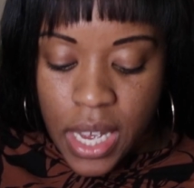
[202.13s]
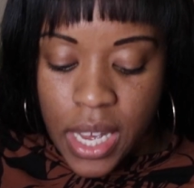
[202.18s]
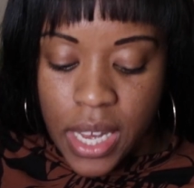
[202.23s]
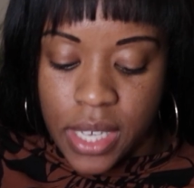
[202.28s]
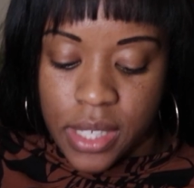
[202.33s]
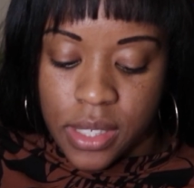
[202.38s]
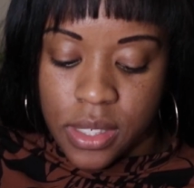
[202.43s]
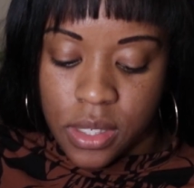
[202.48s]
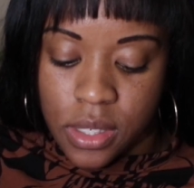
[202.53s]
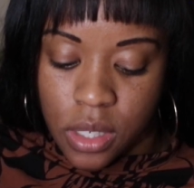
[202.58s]

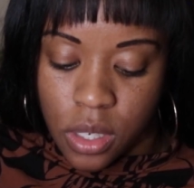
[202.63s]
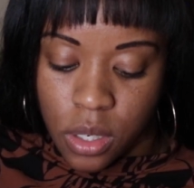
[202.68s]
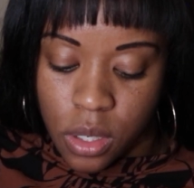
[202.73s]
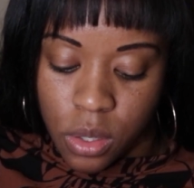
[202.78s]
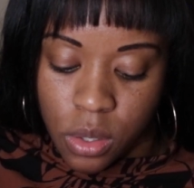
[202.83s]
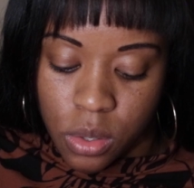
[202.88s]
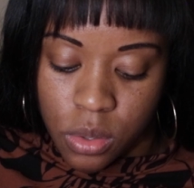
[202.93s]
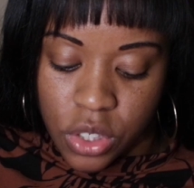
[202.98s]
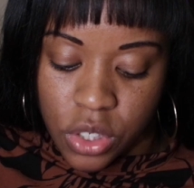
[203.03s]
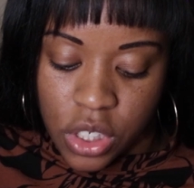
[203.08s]
And
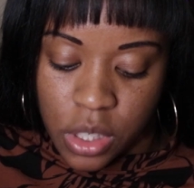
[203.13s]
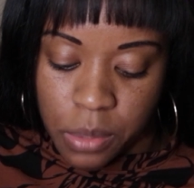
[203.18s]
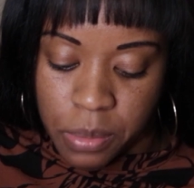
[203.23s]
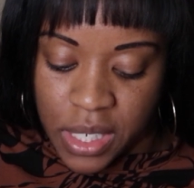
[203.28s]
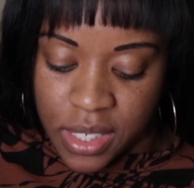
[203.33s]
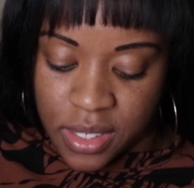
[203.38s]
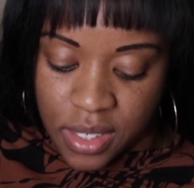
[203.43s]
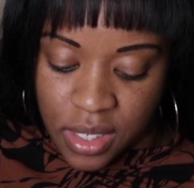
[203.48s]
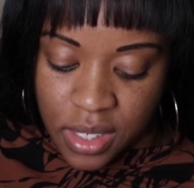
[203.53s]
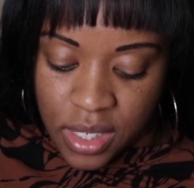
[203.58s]
so she
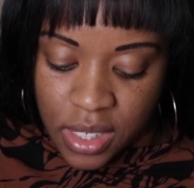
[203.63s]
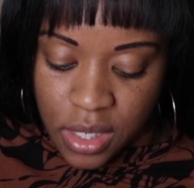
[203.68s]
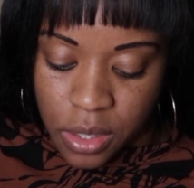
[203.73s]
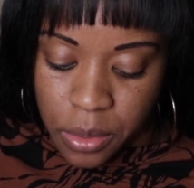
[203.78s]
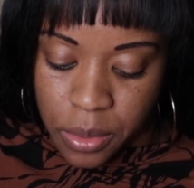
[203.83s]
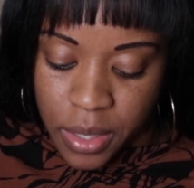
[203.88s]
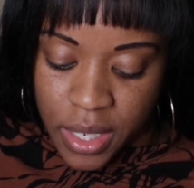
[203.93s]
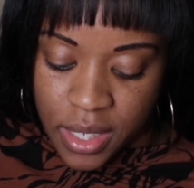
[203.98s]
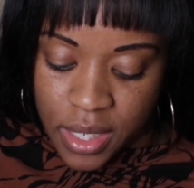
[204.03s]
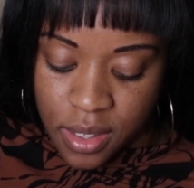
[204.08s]
basically
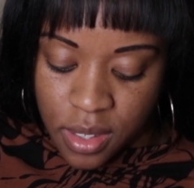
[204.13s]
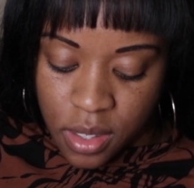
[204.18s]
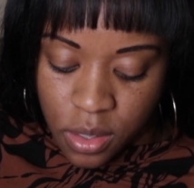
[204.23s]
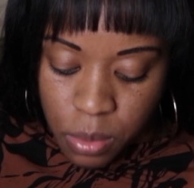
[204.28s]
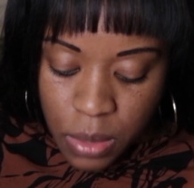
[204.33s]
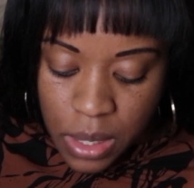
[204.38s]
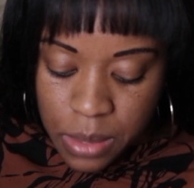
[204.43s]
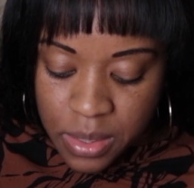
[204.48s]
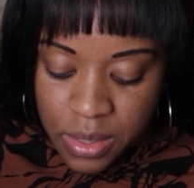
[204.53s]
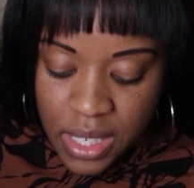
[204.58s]
created this
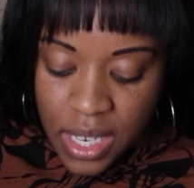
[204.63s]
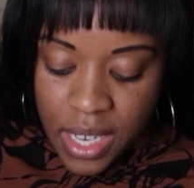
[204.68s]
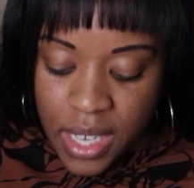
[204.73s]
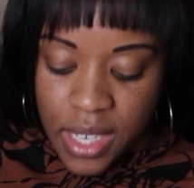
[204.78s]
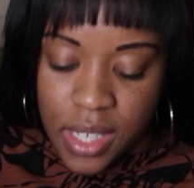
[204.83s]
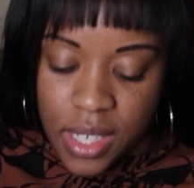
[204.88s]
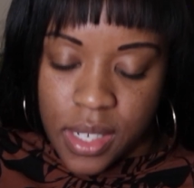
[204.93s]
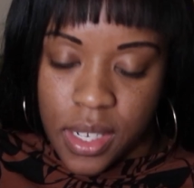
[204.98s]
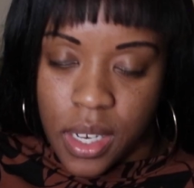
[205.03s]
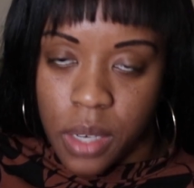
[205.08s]

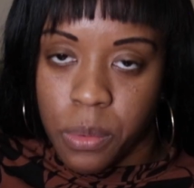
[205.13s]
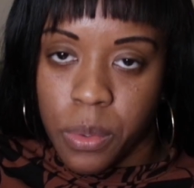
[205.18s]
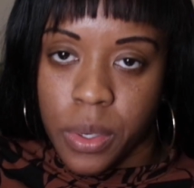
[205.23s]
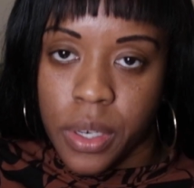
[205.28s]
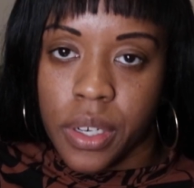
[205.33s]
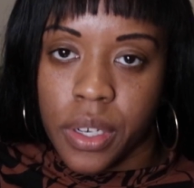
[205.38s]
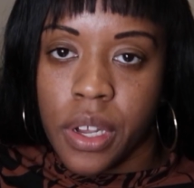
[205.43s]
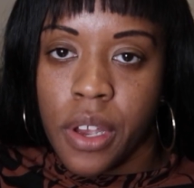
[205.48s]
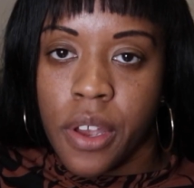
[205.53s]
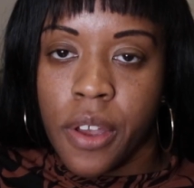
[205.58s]
website and
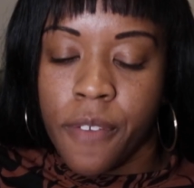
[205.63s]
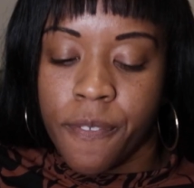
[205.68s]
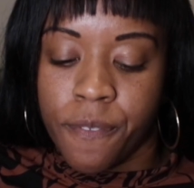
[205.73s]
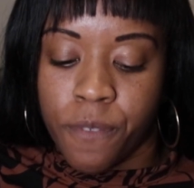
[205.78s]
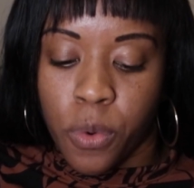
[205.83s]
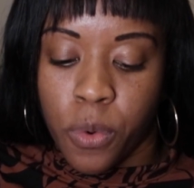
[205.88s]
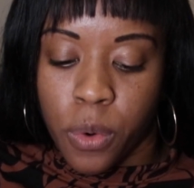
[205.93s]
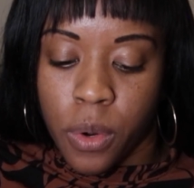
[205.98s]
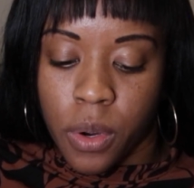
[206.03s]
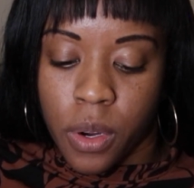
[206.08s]
network
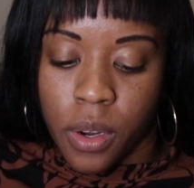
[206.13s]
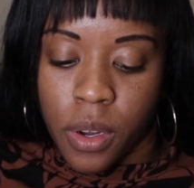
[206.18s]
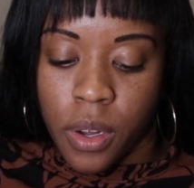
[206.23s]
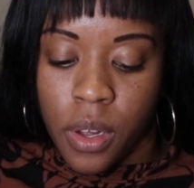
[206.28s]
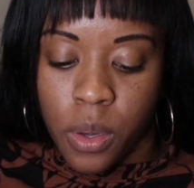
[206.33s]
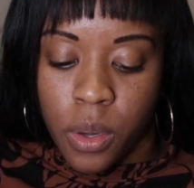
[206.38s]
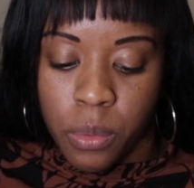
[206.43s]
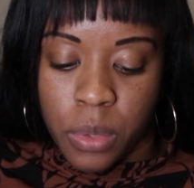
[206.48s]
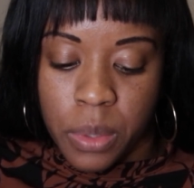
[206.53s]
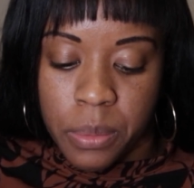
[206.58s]
for
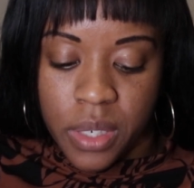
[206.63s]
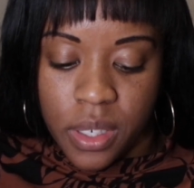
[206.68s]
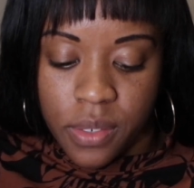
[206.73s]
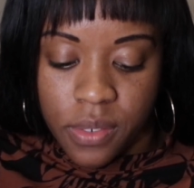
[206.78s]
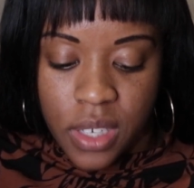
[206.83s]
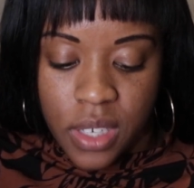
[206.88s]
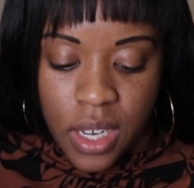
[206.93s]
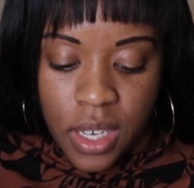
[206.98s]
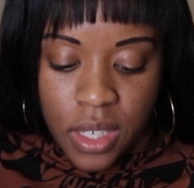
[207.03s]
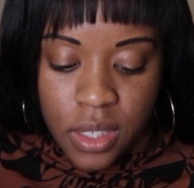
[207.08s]
women
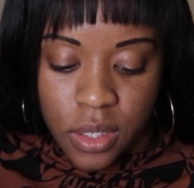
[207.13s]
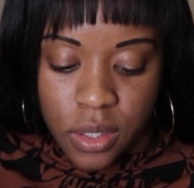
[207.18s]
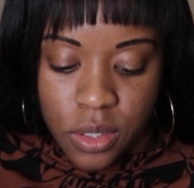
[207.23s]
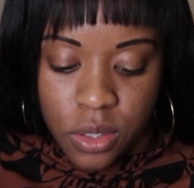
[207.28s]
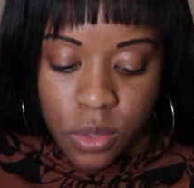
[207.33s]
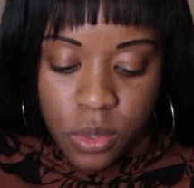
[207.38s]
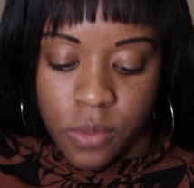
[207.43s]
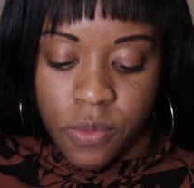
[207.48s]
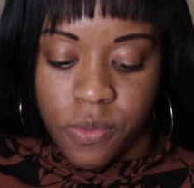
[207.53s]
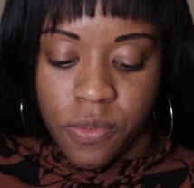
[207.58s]
of color
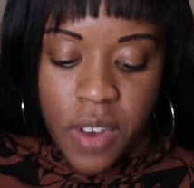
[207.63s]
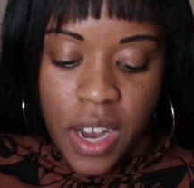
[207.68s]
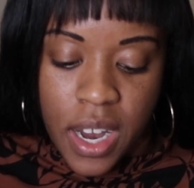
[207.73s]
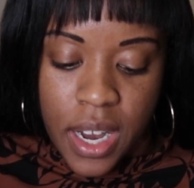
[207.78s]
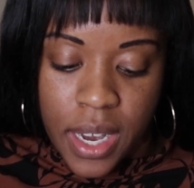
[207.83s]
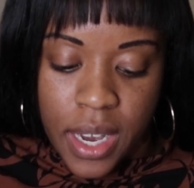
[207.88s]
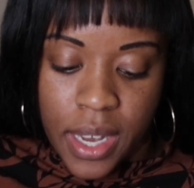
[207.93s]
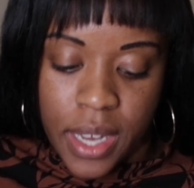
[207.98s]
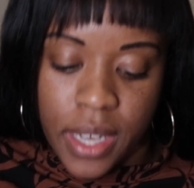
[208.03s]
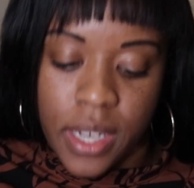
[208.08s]
to
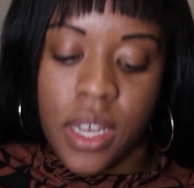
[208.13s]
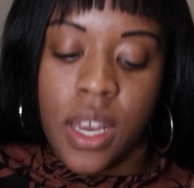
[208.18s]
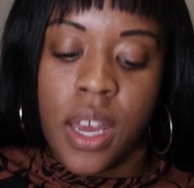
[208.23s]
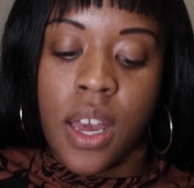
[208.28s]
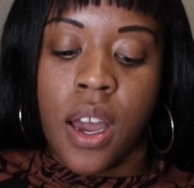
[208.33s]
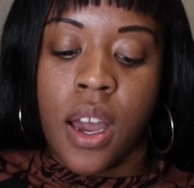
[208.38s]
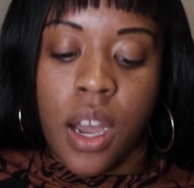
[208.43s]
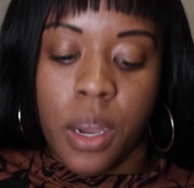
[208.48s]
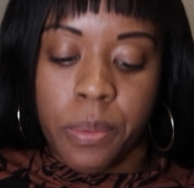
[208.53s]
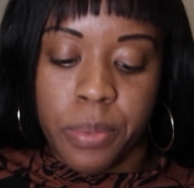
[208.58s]
find
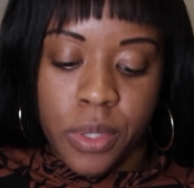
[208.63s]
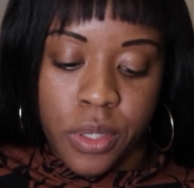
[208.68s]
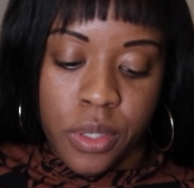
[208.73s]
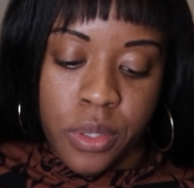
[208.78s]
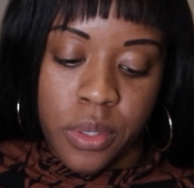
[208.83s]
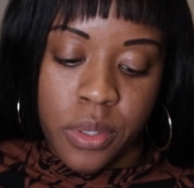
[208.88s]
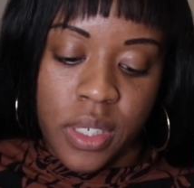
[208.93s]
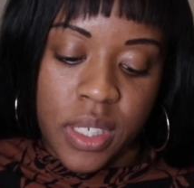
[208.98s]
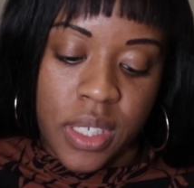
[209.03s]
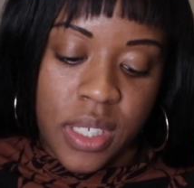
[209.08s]

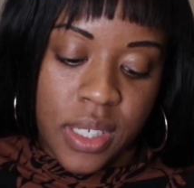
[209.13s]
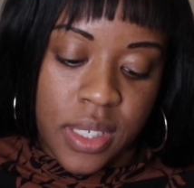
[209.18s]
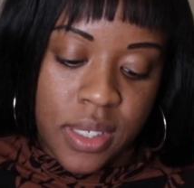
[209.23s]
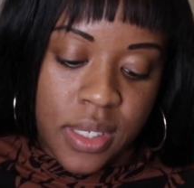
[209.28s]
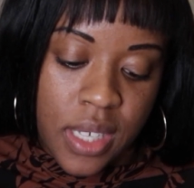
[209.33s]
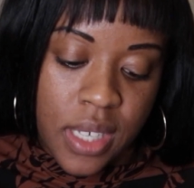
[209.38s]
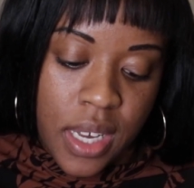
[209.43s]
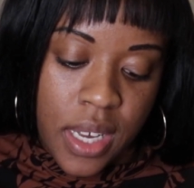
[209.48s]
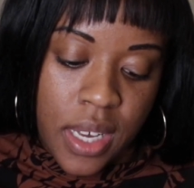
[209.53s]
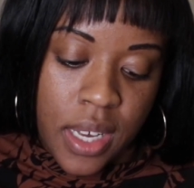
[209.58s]

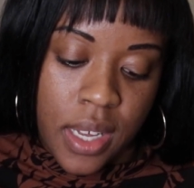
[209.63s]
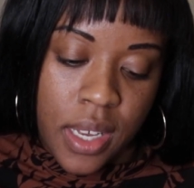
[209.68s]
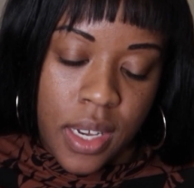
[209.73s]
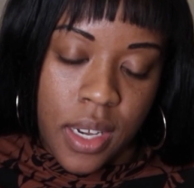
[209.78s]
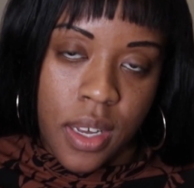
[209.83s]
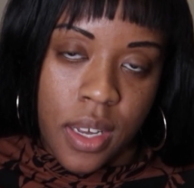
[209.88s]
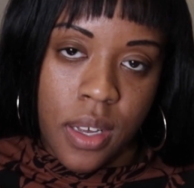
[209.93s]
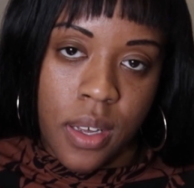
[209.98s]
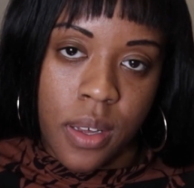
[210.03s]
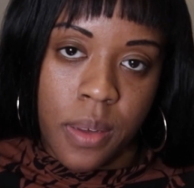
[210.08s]
opportunities
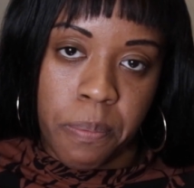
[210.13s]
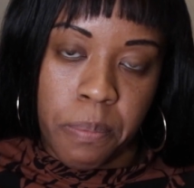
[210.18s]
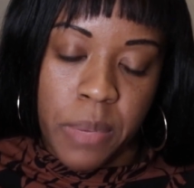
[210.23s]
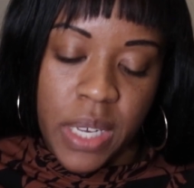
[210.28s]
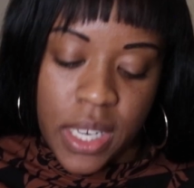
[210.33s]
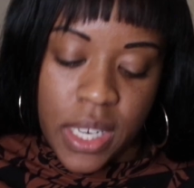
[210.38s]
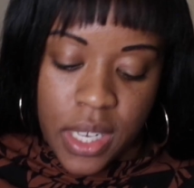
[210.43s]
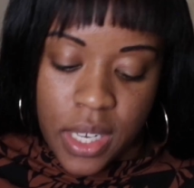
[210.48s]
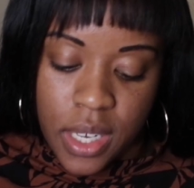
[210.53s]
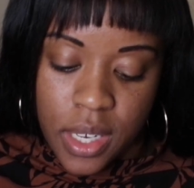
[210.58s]
in
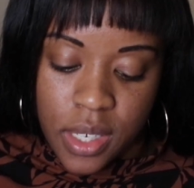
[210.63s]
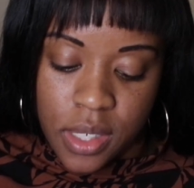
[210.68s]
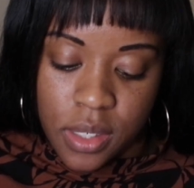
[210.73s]
media.